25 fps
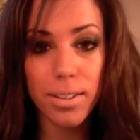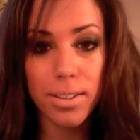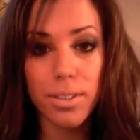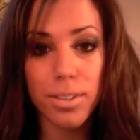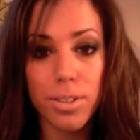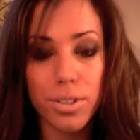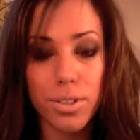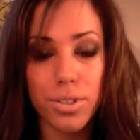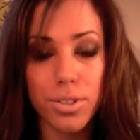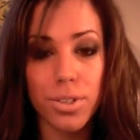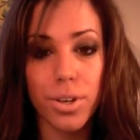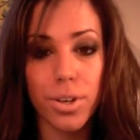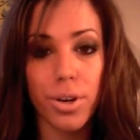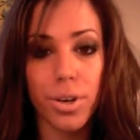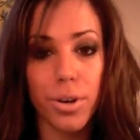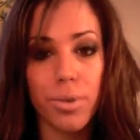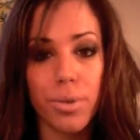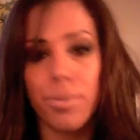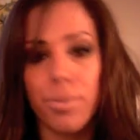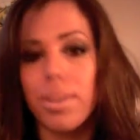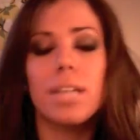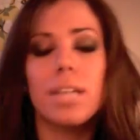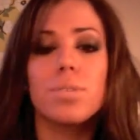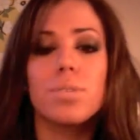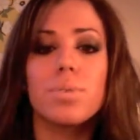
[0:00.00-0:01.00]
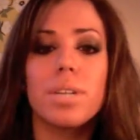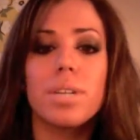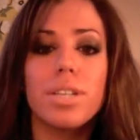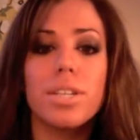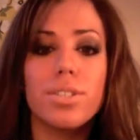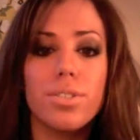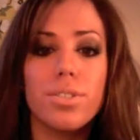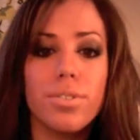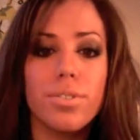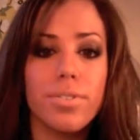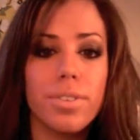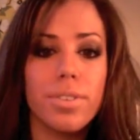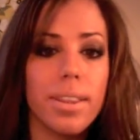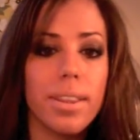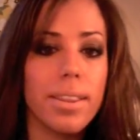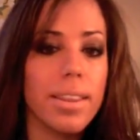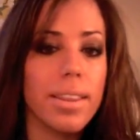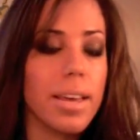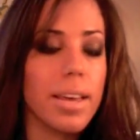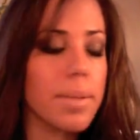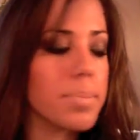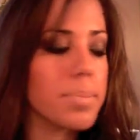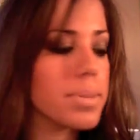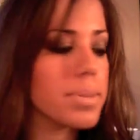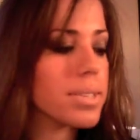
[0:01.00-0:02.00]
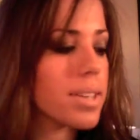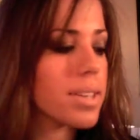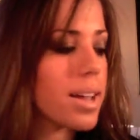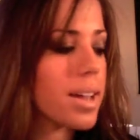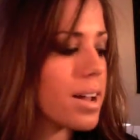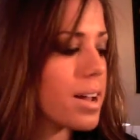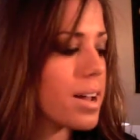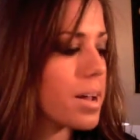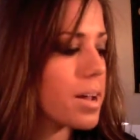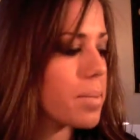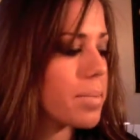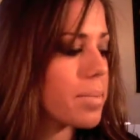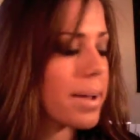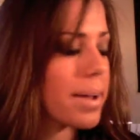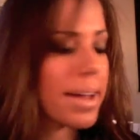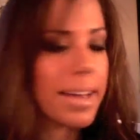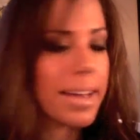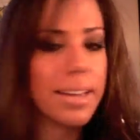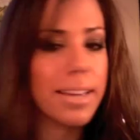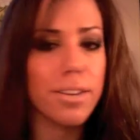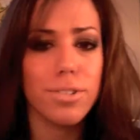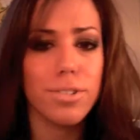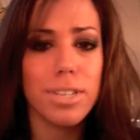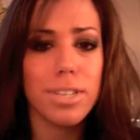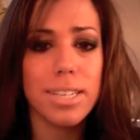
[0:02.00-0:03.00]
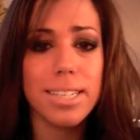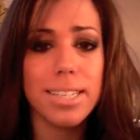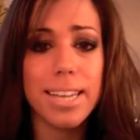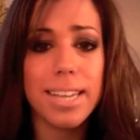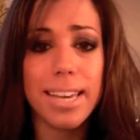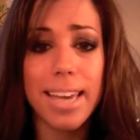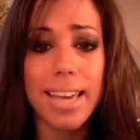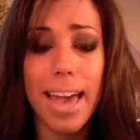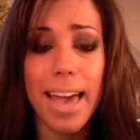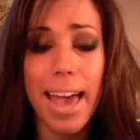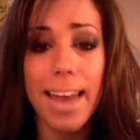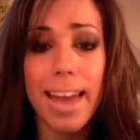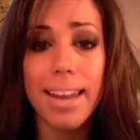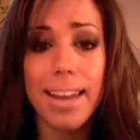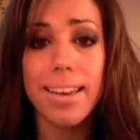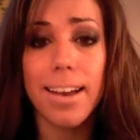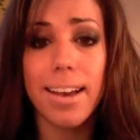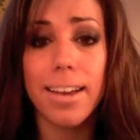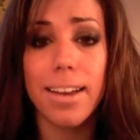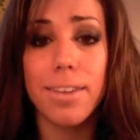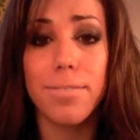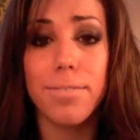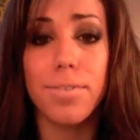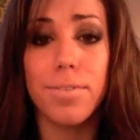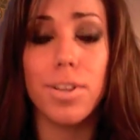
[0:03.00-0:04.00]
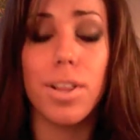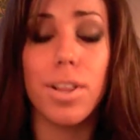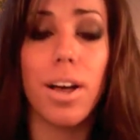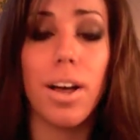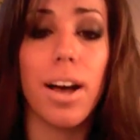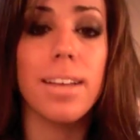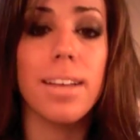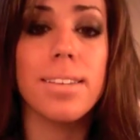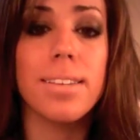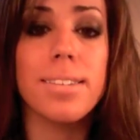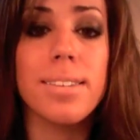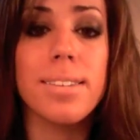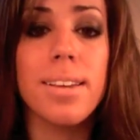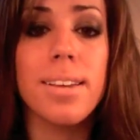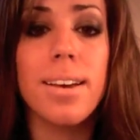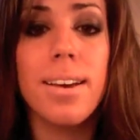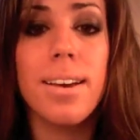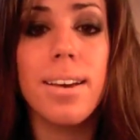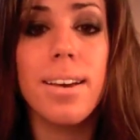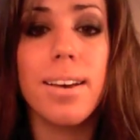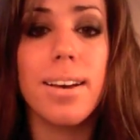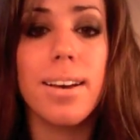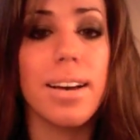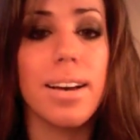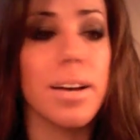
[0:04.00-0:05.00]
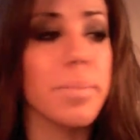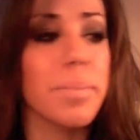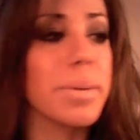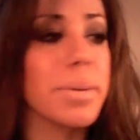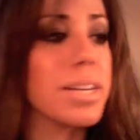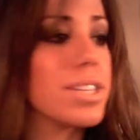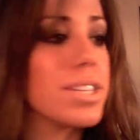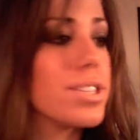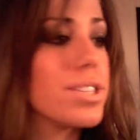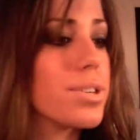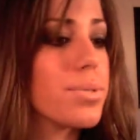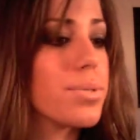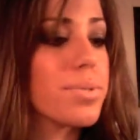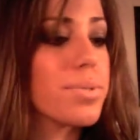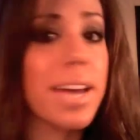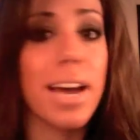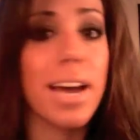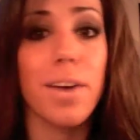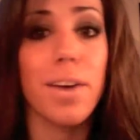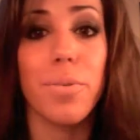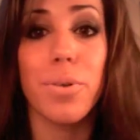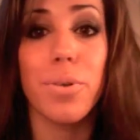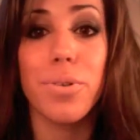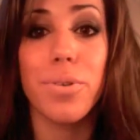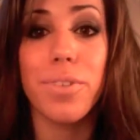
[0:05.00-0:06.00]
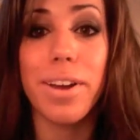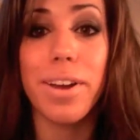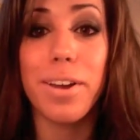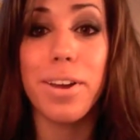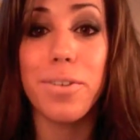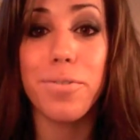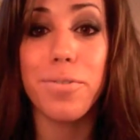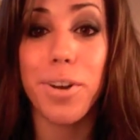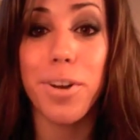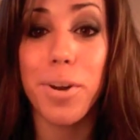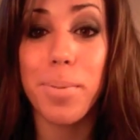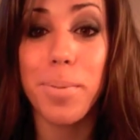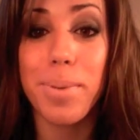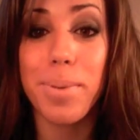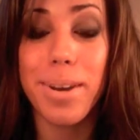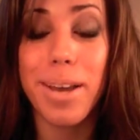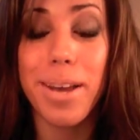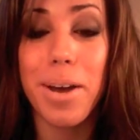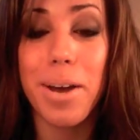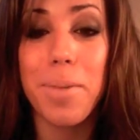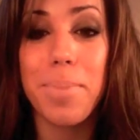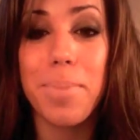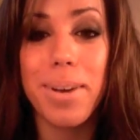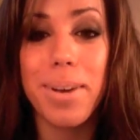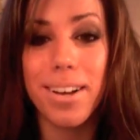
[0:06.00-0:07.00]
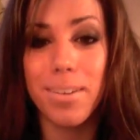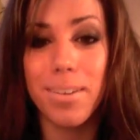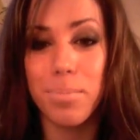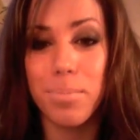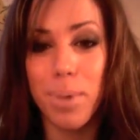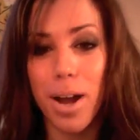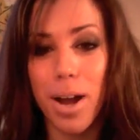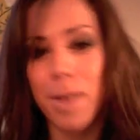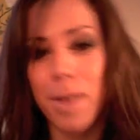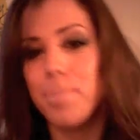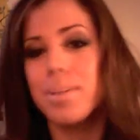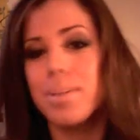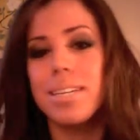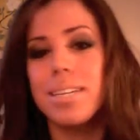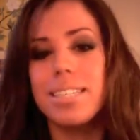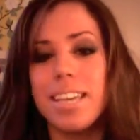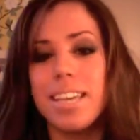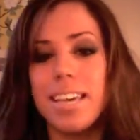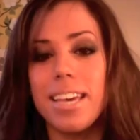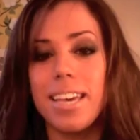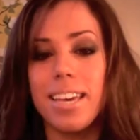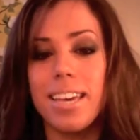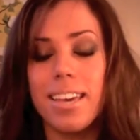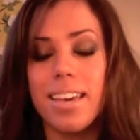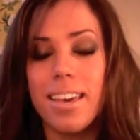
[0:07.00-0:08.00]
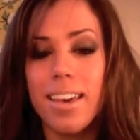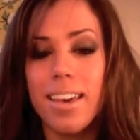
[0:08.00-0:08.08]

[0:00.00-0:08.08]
So that's what I do for the lips. I usually take any kind of gloss. I don't have one right in front of me now, but I'll probably take